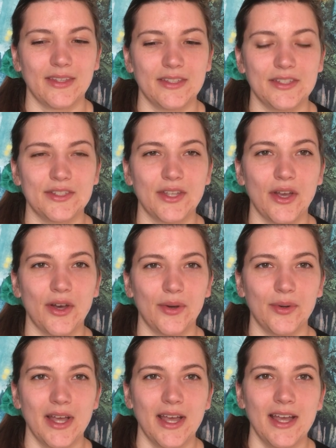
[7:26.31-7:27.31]

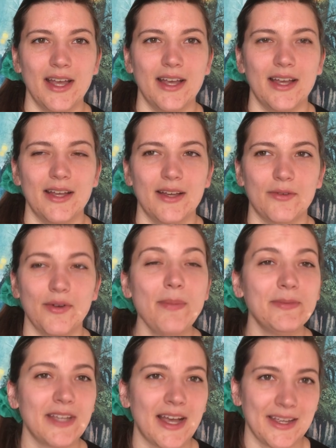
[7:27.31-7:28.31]
So
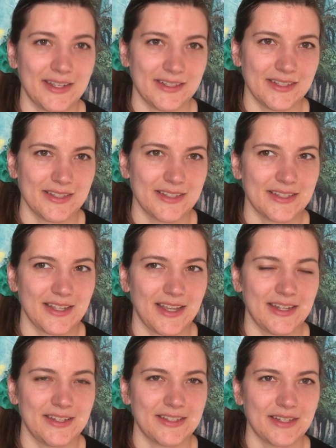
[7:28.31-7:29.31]
reptiles
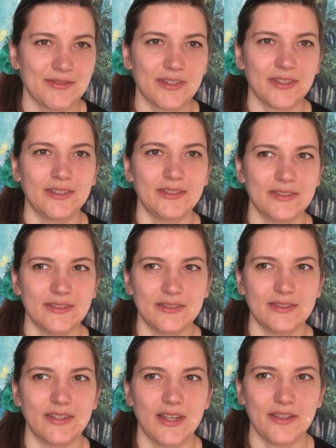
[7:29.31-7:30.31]
and several
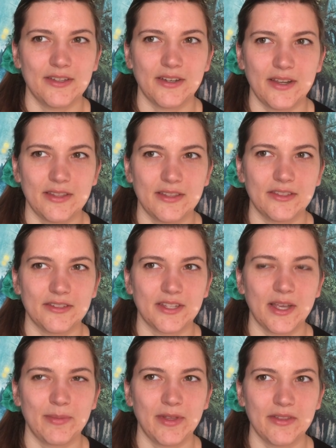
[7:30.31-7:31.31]
other, I think there's a
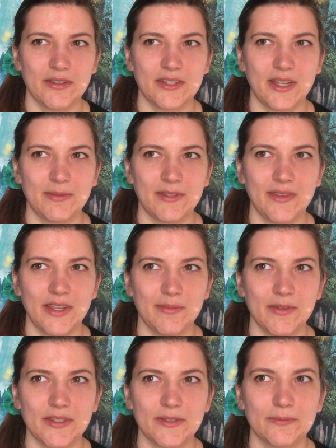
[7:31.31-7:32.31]
couple other types of
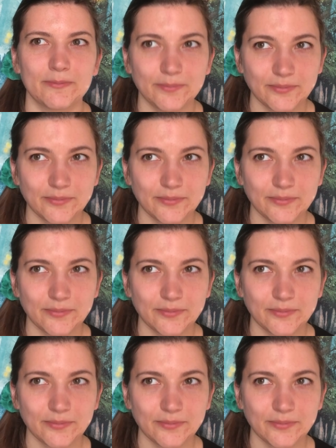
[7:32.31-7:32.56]
animals,